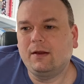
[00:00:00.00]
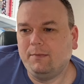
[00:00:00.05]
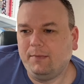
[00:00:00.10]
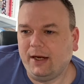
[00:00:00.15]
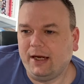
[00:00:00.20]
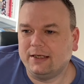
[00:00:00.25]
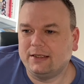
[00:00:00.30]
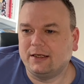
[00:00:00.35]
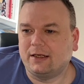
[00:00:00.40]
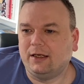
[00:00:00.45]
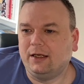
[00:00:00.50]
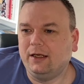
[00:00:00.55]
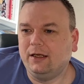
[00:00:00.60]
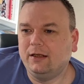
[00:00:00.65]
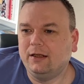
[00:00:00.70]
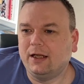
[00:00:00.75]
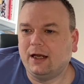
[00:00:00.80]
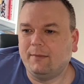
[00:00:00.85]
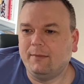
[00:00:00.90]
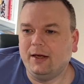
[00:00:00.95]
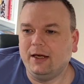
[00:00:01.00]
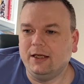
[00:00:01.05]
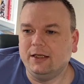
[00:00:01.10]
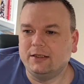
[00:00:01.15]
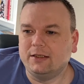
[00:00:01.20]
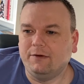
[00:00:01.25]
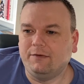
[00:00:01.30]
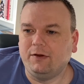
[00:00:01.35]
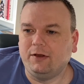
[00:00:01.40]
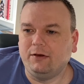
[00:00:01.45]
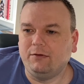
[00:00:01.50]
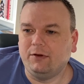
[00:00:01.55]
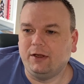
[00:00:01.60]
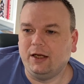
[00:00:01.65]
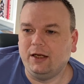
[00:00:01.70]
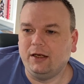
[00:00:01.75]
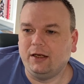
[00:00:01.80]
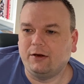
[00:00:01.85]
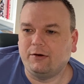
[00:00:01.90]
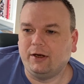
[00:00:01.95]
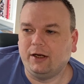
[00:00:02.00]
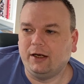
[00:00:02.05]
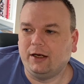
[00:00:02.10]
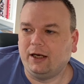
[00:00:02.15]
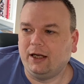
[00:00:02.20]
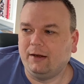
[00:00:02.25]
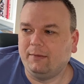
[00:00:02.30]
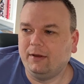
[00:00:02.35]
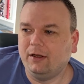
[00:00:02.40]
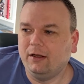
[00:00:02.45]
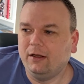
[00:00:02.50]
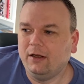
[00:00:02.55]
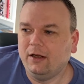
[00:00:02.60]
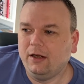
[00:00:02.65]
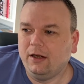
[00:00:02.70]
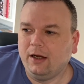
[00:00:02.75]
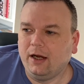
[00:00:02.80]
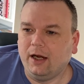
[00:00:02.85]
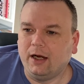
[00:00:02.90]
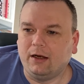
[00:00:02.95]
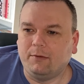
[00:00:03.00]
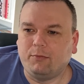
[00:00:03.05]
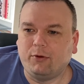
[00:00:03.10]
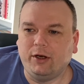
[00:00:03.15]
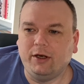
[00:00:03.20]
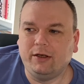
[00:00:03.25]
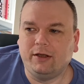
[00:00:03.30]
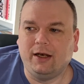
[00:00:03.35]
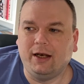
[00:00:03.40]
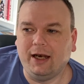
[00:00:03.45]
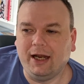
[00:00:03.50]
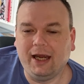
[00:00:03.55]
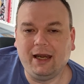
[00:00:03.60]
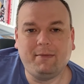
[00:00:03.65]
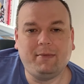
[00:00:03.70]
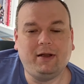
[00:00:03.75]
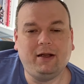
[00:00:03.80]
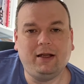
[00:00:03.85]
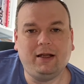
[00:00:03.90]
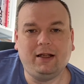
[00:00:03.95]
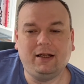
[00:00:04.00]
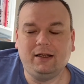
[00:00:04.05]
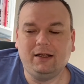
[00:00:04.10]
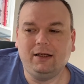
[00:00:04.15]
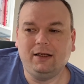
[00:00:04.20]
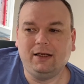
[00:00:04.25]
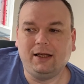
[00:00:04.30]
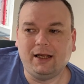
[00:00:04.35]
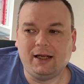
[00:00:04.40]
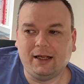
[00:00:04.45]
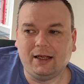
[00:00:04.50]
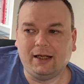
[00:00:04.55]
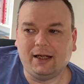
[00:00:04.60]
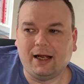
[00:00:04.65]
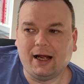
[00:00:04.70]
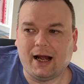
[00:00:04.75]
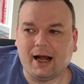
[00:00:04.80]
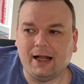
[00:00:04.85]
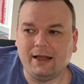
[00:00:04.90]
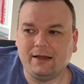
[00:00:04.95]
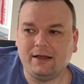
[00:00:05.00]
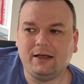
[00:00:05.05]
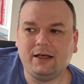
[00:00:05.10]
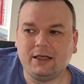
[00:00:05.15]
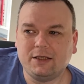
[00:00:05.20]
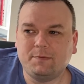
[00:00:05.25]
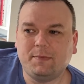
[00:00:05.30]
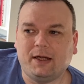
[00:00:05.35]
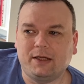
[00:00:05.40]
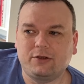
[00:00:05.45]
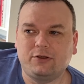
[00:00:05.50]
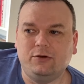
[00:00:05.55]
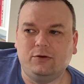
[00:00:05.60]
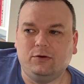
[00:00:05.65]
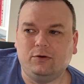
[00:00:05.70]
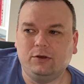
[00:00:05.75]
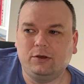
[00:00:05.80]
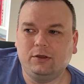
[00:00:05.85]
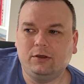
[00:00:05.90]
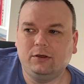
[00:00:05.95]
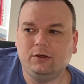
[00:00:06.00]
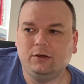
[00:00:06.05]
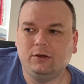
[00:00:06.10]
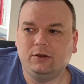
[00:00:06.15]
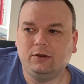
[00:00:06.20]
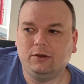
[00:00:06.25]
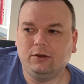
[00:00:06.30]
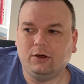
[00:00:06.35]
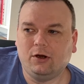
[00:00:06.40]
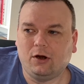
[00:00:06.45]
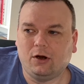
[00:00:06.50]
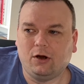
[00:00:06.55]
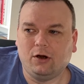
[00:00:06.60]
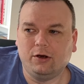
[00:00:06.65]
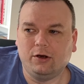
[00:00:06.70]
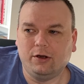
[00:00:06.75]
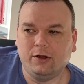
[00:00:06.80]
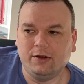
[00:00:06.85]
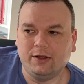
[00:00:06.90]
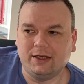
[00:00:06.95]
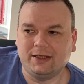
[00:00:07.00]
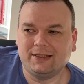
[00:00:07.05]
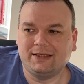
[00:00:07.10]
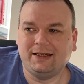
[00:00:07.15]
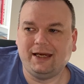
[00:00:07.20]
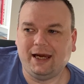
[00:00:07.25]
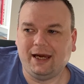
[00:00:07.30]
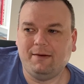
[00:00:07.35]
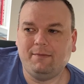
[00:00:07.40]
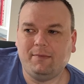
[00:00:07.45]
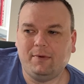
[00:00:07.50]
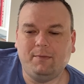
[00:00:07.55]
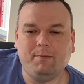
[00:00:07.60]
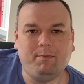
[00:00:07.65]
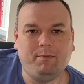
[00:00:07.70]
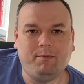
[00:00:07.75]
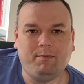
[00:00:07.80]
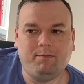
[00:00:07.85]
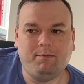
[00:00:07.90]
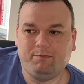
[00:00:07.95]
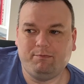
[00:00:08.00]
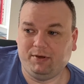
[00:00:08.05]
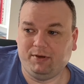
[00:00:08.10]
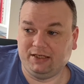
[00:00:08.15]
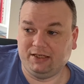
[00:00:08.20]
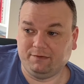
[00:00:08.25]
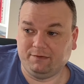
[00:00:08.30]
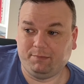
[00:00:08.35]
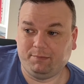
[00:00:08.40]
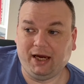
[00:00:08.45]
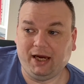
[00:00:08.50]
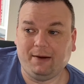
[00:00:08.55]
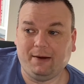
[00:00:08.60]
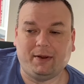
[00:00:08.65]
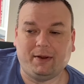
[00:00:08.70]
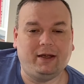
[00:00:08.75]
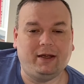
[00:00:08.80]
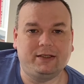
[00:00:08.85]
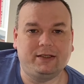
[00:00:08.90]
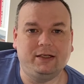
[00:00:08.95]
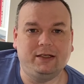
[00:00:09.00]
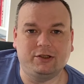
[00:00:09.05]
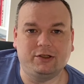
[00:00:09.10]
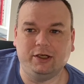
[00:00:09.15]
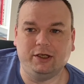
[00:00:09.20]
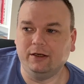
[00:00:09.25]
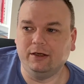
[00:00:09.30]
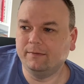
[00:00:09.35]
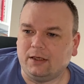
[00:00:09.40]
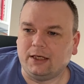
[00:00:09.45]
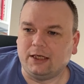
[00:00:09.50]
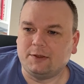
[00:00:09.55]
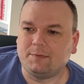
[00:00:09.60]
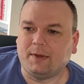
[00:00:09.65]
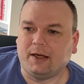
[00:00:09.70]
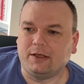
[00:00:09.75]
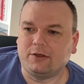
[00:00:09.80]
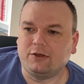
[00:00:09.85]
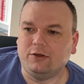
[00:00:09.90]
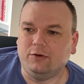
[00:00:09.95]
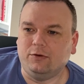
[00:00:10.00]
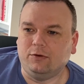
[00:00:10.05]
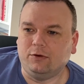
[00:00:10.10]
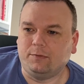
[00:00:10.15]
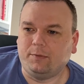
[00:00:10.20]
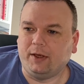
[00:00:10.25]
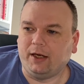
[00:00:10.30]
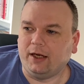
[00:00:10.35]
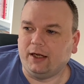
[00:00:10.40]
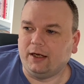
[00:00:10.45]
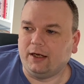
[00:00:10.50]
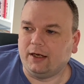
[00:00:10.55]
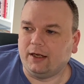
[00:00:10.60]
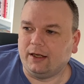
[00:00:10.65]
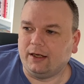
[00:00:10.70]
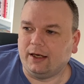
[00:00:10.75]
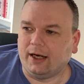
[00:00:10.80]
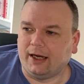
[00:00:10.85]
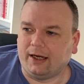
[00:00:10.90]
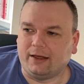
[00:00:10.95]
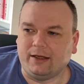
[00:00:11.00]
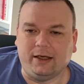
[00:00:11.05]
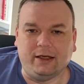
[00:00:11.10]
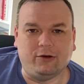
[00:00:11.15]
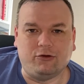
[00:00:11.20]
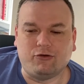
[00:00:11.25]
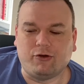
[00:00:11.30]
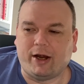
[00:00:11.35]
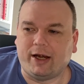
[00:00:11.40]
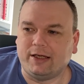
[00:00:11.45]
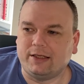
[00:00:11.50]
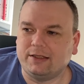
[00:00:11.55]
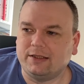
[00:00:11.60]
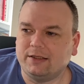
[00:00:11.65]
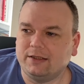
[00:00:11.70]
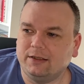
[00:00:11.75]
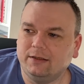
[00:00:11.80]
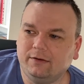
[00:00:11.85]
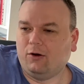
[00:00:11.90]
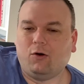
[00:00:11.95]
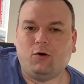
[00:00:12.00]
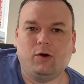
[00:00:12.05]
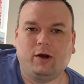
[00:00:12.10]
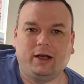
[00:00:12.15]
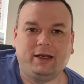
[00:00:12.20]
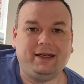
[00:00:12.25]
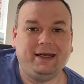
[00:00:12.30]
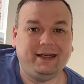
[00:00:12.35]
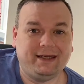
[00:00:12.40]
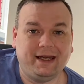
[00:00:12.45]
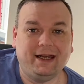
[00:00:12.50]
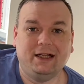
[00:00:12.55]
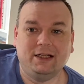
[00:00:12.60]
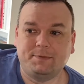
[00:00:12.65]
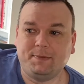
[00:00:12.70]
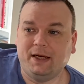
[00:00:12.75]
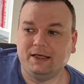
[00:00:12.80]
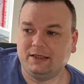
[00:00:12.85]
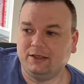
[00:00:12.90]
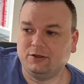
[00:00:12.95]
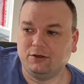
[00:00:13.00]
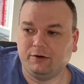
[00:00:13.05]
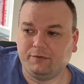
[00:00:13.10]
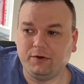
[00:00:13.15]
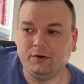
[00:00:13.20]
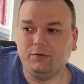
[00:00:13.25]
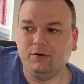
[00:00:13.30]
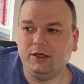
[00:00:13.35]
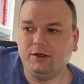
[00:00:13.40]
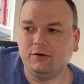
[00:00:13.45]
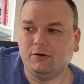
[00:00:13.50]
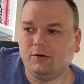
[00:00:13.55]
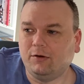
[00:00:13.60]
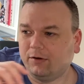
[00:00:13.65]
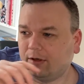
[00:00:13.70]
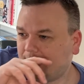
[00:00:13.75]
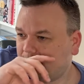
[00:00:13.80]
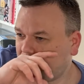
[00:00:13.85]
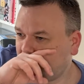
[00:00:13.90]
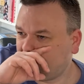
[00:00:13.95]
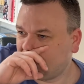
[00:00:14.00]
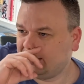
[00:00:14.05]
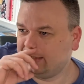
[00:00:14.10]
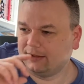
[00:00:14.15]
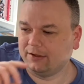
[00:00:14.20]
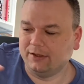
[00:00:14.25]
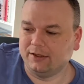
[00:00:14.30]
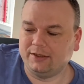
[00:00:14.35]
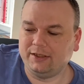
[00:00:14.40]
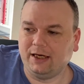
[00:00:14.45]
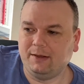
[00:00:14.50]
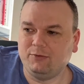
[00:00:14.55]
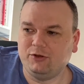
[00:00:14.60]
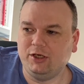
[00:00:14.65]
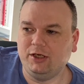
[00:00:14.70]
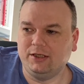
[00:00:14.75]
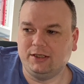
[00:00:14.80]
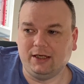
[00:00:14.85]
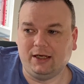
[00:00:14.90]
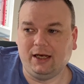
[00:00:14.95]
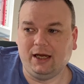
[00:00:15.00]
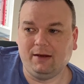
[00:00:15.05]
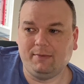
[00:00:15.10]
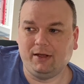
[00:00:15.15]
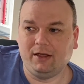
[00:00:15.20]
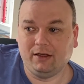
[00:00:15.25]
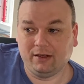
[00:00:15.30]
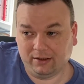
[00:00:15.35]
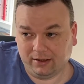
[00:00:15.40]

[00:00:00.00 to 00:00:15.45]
Basically, that means if you do the integrated label, it'll print the label and the dispatch note on the same piece of paper, essentially. The dispatch note being like the address, order details, basically. So if you need your order details on the same sheet as your label,